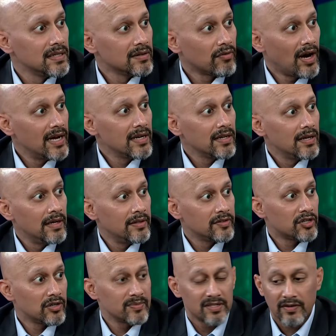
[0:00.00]
right, in
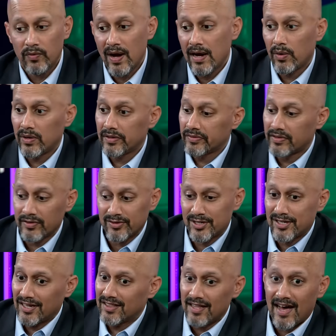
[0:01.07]
terms of, wow, well, there's
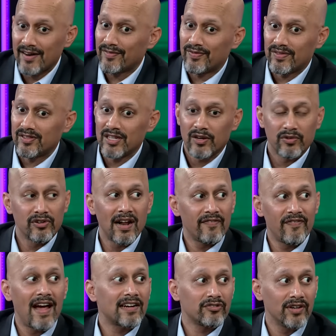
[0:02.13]
a lot of, you know, you're not
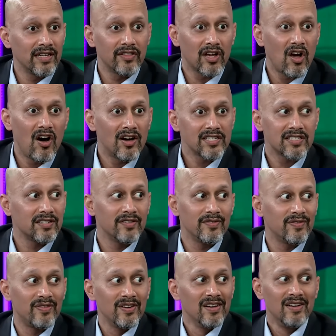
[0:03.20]
factoring in the cost
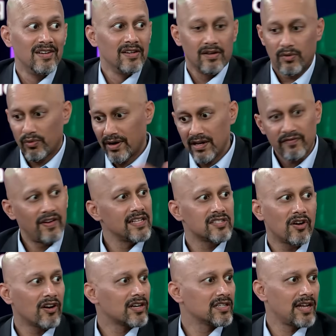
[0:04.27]
of ring fence
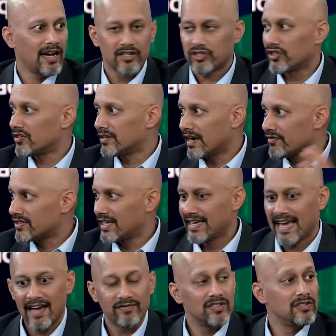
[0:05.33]
architecture and everything you
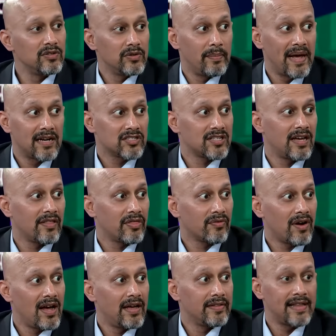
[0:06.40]
have to do to manage that
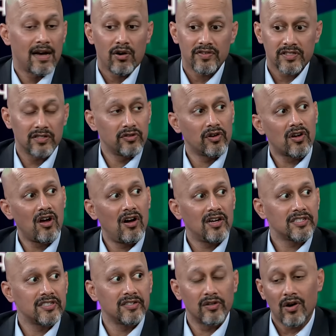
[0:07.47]
threat. Now, all of a sudden, your
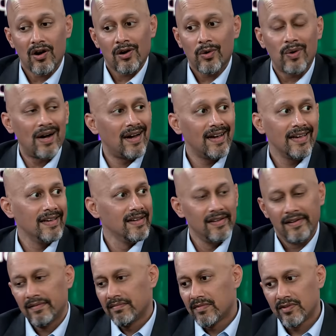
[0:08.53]
costs and your ROI,
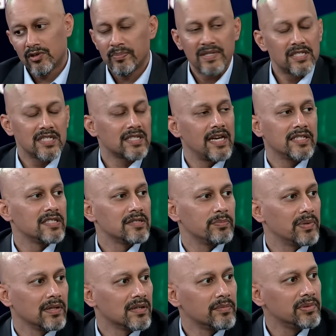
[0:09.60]
your business case has
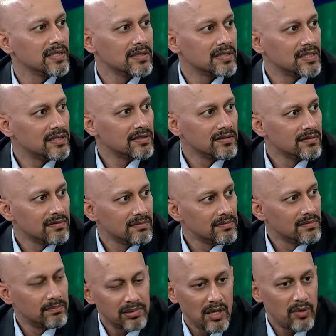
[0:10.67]
been completely
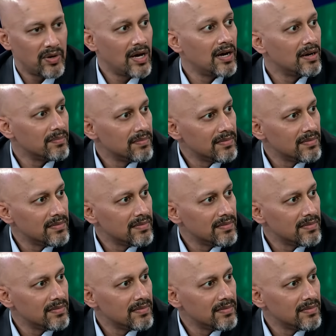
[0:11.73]
blown up.